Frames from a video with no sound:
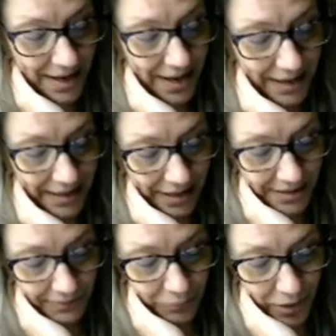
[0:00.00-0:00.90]
An ace
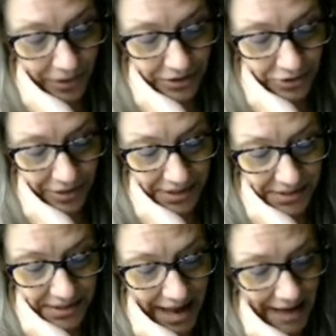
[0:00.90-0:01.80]
of wands
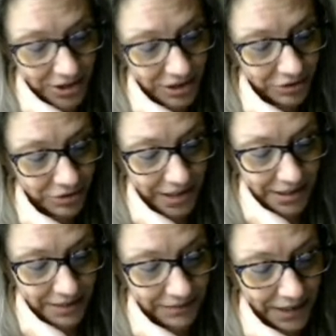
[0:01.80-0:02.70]
addresses action,
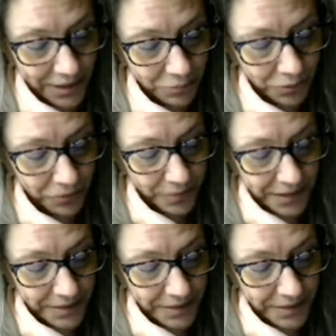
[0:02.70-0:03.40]
creativity, and movement.